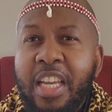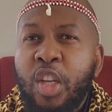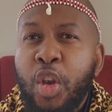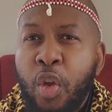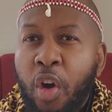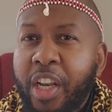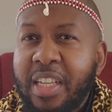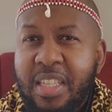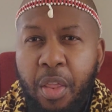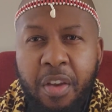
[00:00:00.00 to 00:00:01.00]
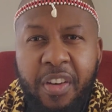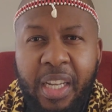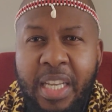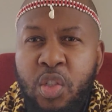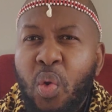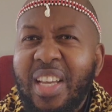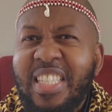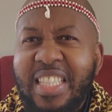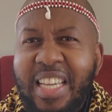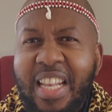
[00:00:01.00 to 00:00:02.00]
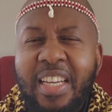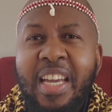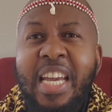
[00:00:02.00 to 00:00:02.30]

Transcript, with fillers: ignoring South Africans, who are still,